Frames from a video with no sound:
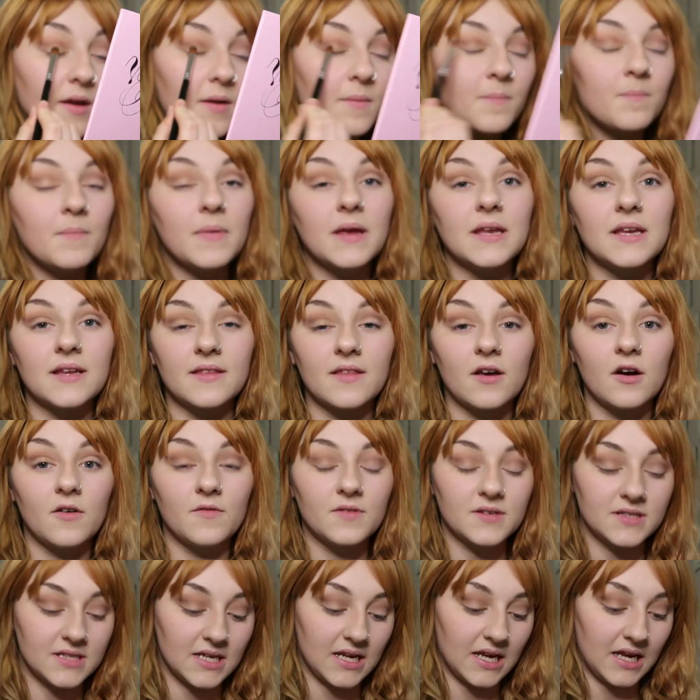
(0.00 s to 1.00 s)
meaning that
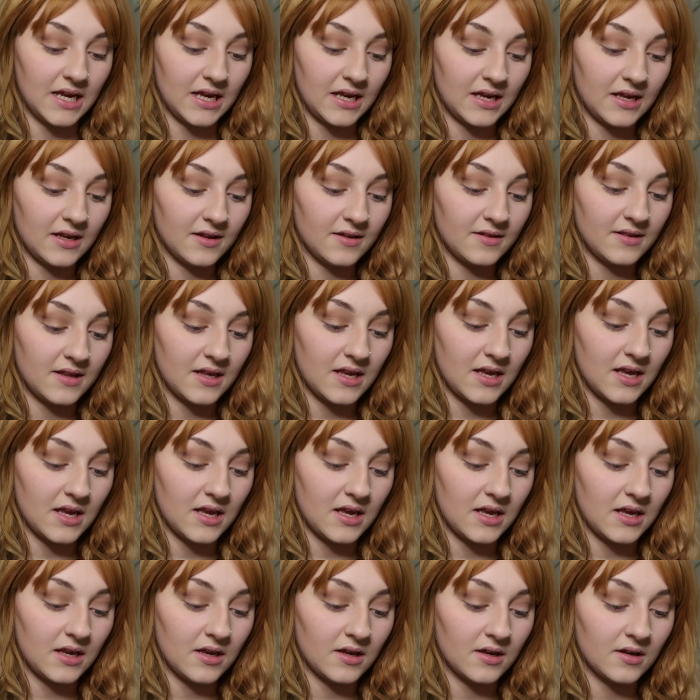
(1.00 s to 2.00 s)
obviously
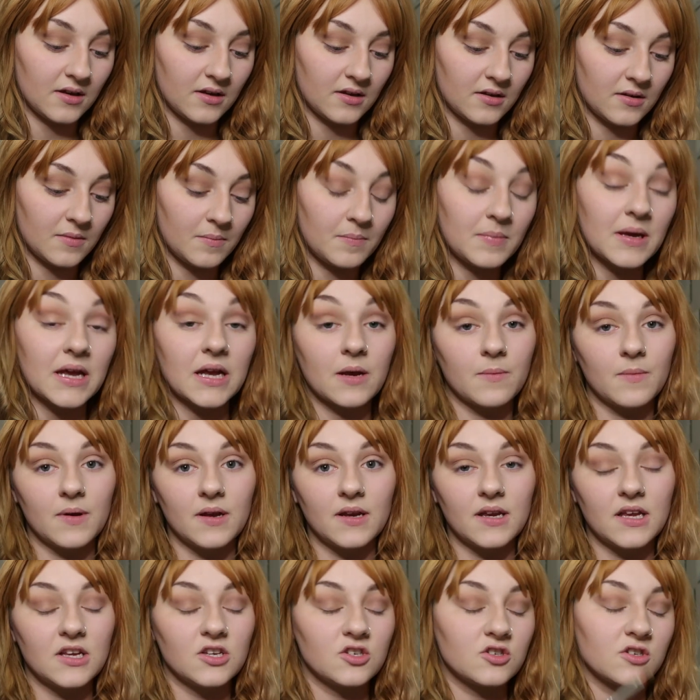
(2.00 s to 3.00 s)
the
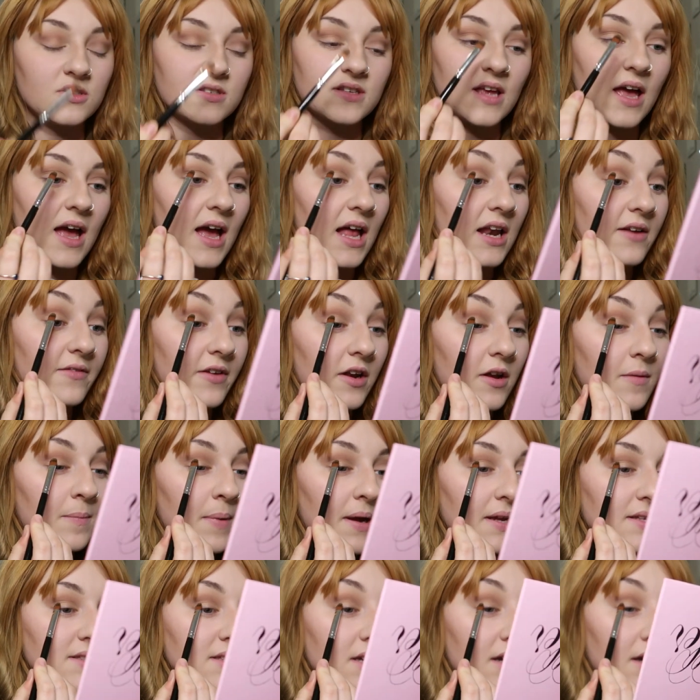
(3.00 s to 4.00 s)
pigment is just a hell of a lot
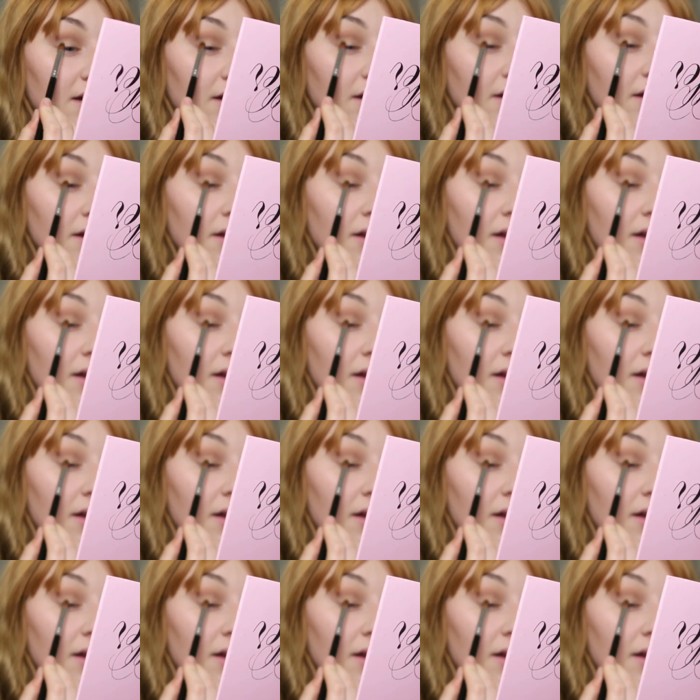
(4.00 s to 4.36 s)
better,